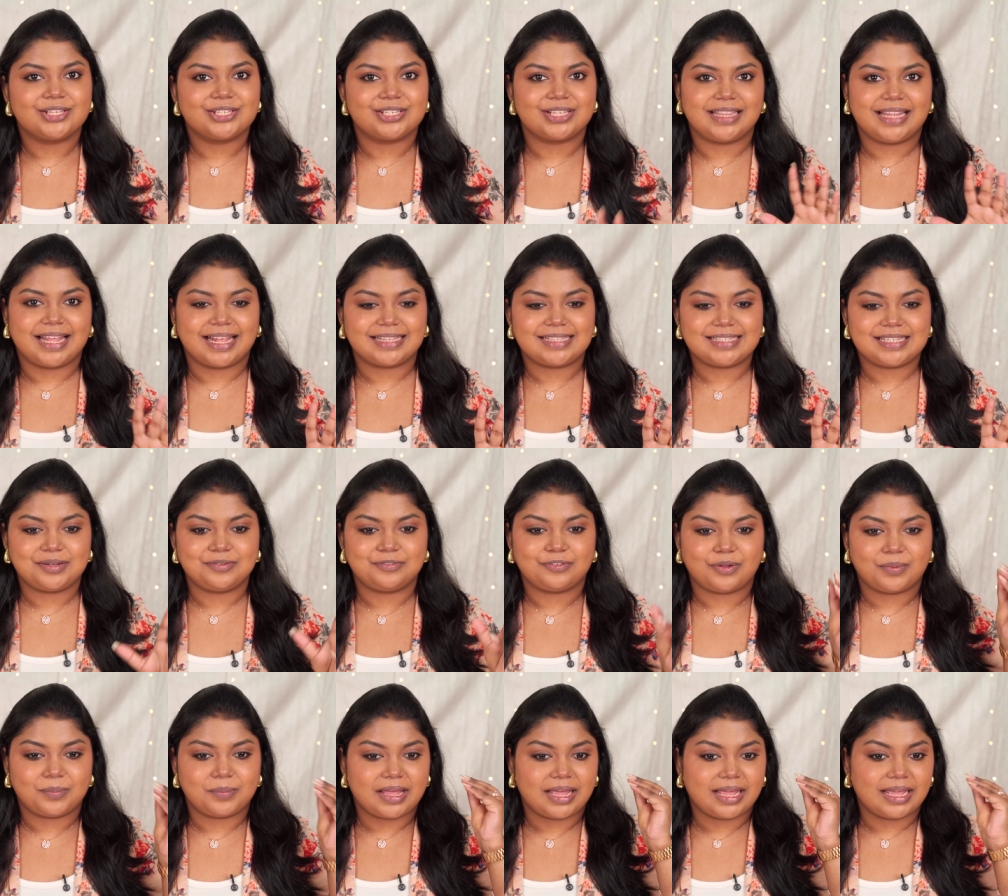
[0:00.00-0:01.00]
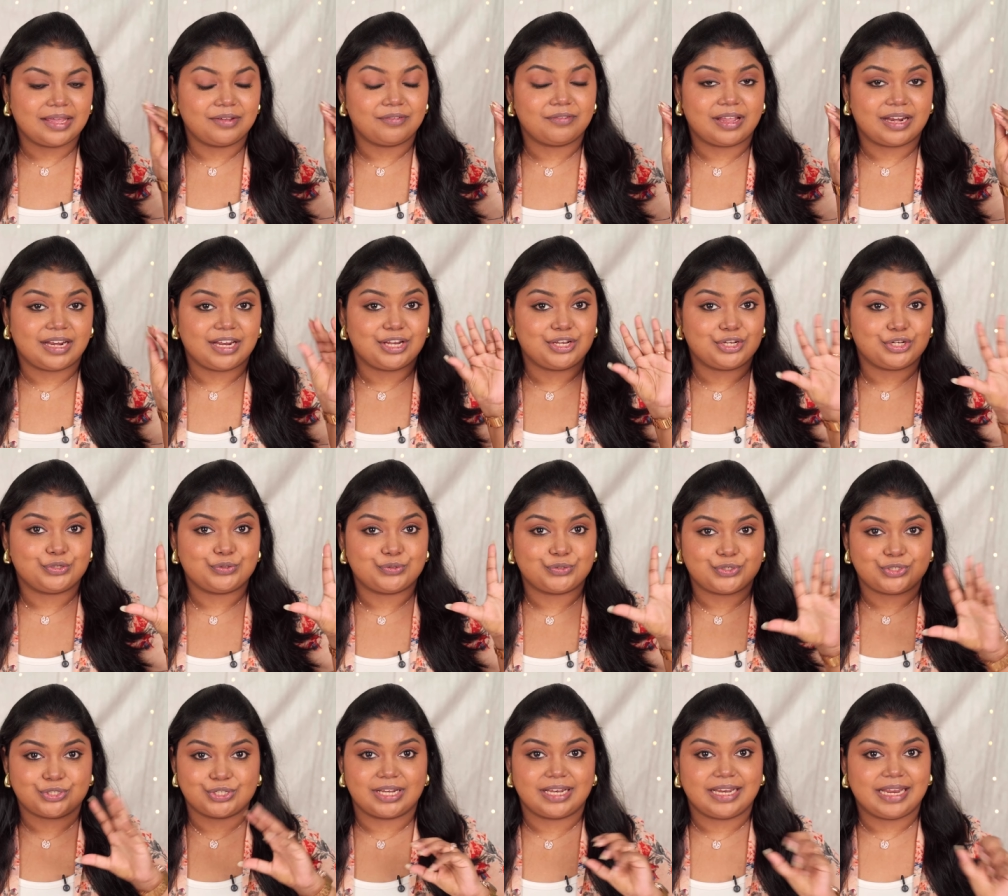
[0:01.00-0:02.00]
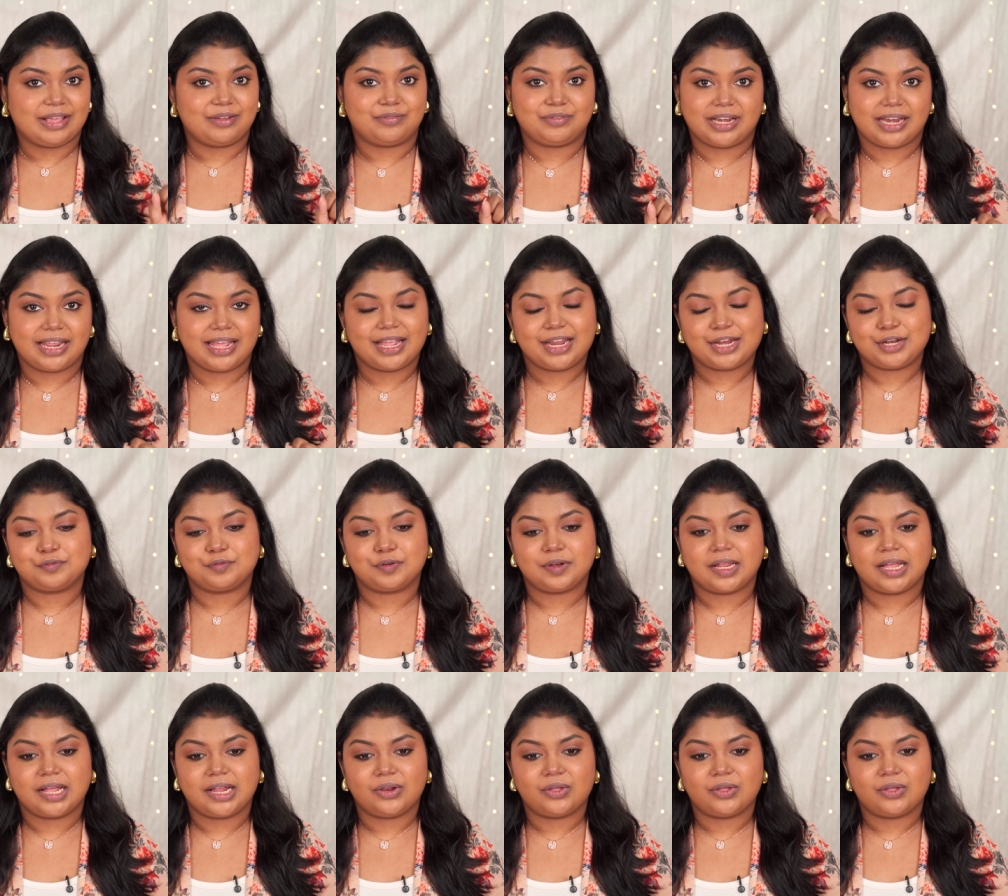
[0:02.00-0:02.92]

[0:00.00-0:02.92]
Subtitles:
So that's it for my very neutral everyday kind of an eye